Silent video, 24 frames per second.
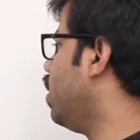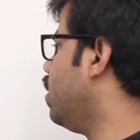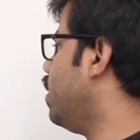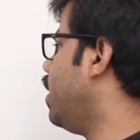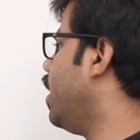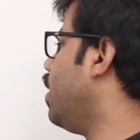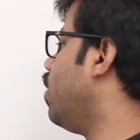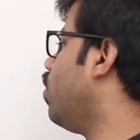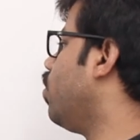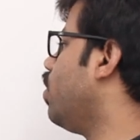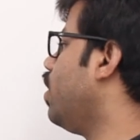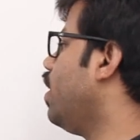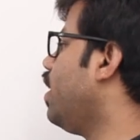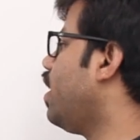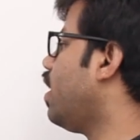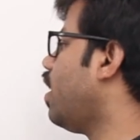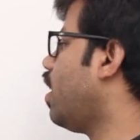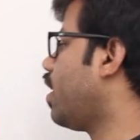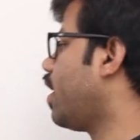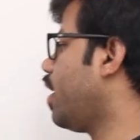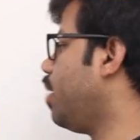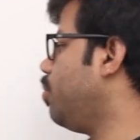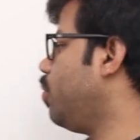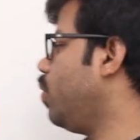then only
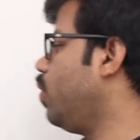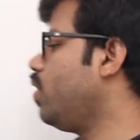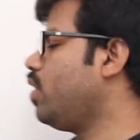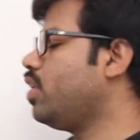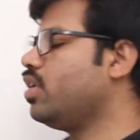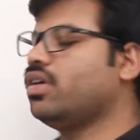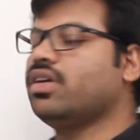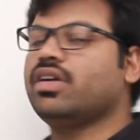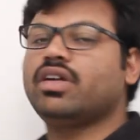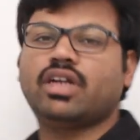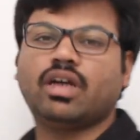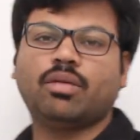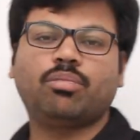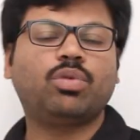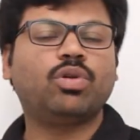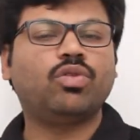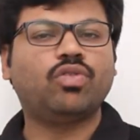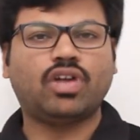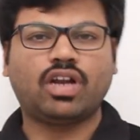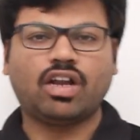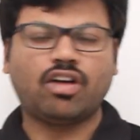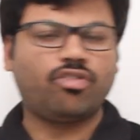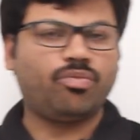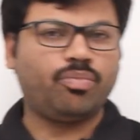talk about tuple
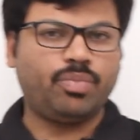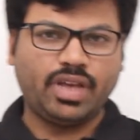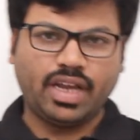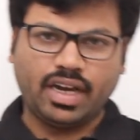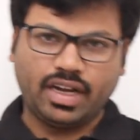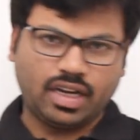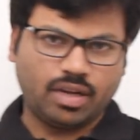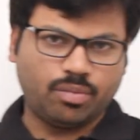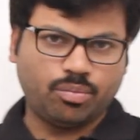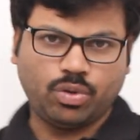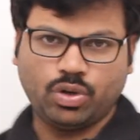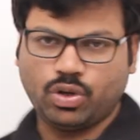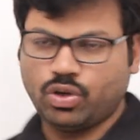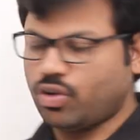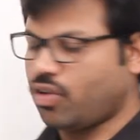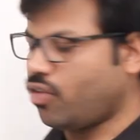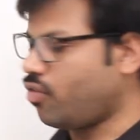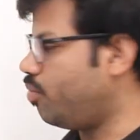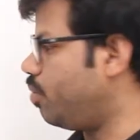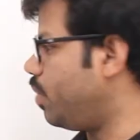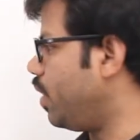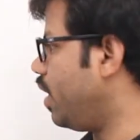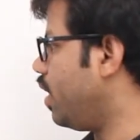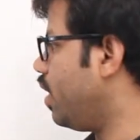1 of B and tuple 2
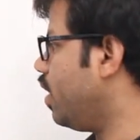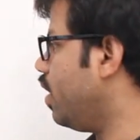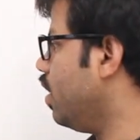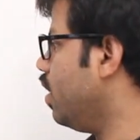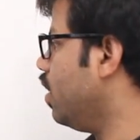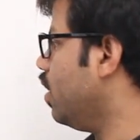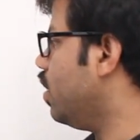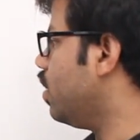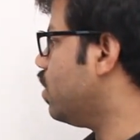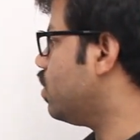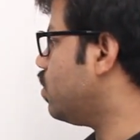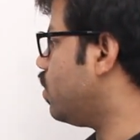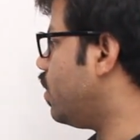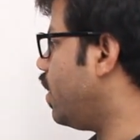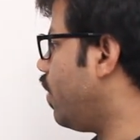of B. So